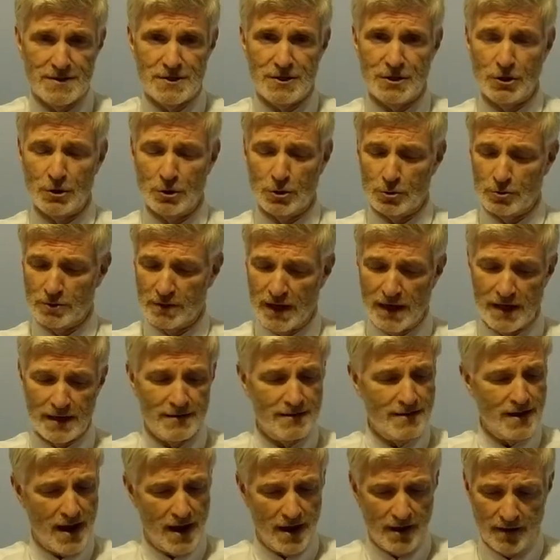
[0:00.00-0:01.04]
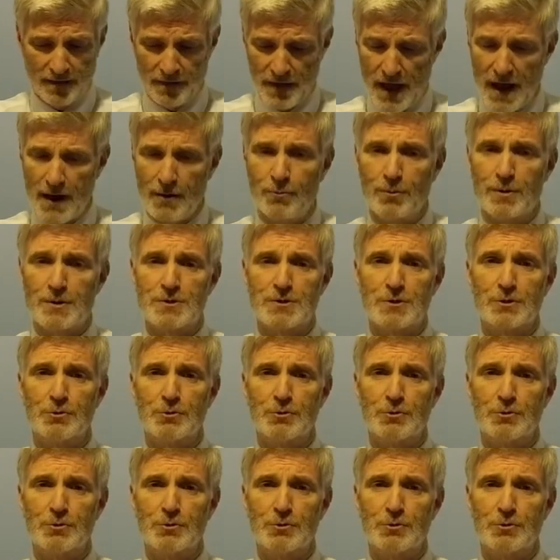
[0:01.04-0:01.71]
So they nailed that one.